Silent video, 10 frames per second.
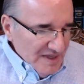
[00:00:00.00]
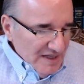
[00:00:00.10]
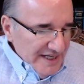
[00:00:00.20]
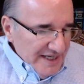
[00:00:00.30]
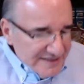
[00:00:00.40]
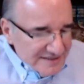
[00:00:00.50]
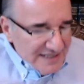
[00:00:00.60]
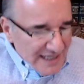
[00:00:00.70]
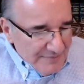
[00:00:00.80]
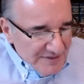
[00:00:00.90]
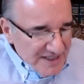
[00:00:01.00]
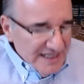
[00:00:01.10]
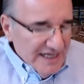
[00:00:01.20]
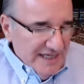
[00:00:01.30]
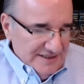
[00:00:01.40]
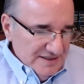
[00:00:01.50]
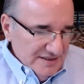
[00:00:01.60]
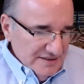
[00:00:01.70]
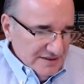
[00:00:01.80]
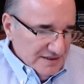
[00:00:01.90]
at the time of the end,"
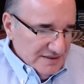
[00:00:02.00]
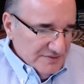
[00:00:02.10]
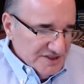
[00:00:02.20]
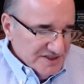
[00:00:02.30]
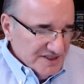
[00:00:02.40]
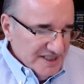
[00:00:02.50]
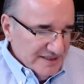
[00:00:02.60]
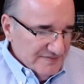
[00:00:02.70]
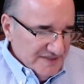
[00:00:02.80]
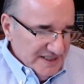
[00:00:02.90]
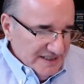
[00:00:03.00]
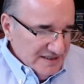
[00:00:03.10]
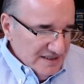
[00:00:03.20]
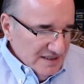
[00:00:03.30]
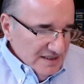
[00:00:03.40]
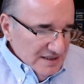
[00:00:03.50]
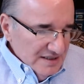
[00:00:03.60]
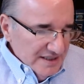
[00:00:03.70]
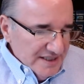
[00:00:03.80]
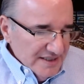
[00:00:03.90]
which is the end of the end,
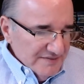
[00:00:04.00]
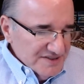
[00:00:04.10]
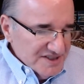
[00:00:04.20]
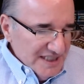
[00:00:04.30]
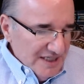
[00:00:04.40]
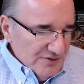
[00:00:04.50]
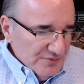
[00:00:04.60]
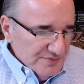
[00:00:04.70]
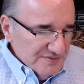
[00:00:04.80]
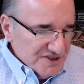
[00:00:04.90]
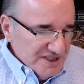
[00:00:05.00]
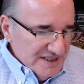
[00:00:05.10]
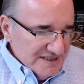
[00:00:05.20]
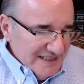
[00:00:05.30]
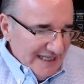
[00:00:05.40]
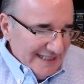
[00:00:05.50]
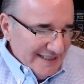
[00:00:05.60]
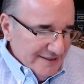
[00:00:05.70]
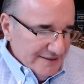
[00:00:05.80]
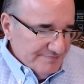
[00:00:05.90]
"the king of the south shall attack
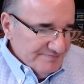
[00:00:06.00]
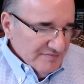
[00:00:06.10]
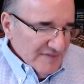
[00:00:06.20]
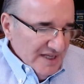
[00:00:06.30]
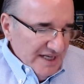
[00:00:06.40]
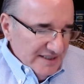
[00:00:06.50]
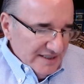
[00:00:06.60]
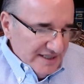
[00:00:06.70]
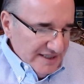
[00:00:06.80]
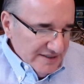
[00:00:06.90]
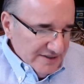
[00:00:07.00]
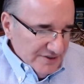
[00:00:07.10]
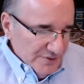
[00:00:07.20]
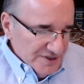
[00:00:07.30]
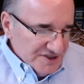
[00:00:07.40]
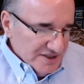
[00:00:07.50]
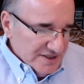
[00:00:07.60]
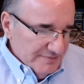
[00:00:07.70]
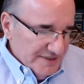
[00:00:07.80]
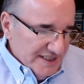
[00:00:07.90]
him, and the king of the north shall
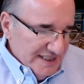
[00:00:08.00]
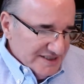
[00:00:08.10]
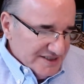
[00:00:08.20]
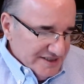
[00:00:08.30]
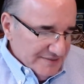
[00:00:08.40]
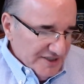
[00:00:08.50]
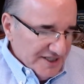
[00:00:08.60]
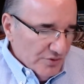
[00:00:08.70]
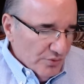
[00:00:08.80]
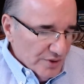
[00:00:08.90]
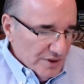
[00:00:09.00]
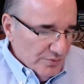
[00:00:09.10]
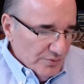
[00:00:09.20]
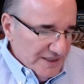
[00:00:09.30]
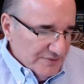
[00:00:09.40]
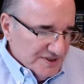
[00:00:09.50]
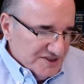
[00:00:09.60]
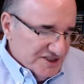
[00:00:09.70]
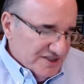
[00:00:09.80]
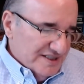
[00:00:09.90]
come against him like a whirlwind with
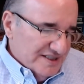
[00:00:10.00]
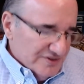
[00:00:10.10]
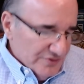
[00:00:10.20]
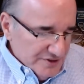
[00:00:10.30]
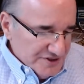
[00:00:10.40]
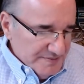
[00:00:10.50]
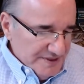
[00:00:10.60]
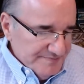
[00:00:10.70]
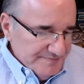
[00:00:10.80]
chariots and horsemen,